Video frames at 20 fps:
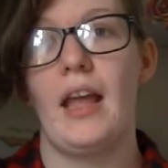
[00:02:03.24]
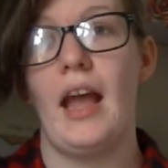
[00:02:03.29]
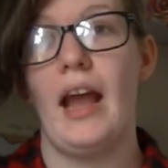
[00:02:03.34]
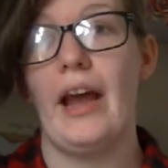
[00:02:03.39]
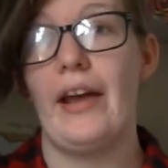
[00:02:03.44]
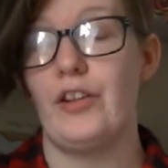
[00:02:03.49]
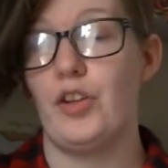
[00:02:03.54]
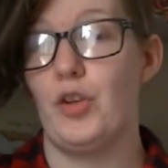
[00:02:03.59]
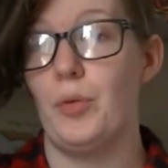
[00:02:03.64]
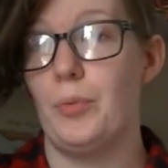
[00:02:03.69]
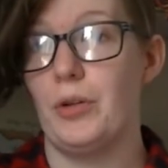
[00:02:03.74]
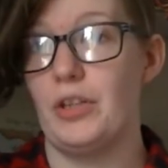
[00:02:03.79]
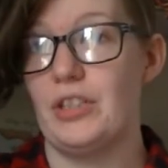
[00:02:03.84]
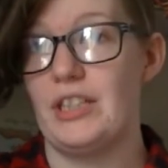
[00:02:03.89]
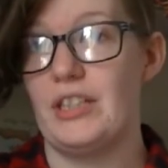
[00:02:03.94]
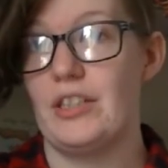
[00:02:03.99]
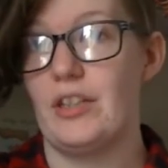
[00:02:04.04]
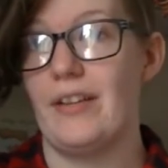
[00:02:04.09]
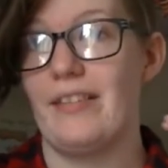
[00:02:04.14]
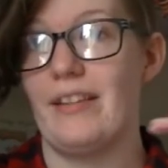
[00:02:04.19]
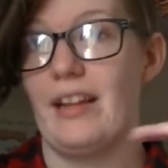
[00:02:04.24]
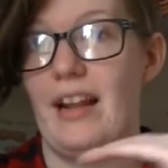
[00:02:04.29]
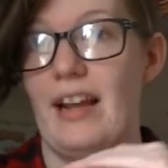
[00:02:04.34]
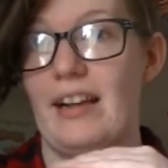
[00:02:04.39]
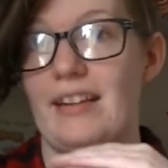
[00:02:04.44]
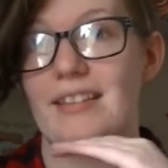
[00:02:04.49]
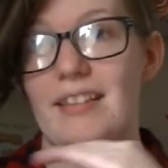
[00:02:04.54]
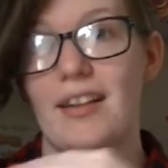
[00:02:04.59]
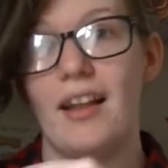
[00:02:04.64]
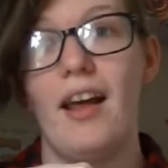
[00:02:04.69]
and you put it on the
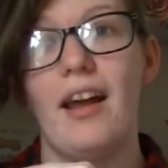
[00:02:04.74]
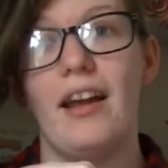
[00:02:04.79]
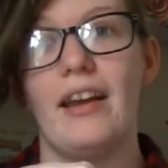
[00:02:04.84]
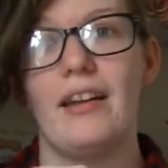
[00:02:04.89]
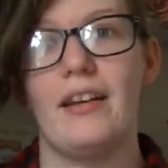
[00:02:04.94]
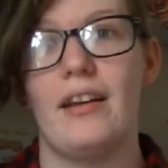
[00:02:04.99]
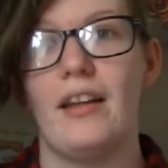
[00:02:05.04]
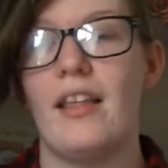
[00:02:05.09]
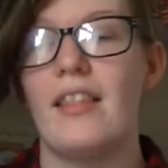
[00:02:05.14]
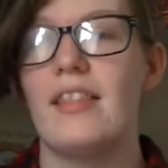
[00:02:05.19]
next line,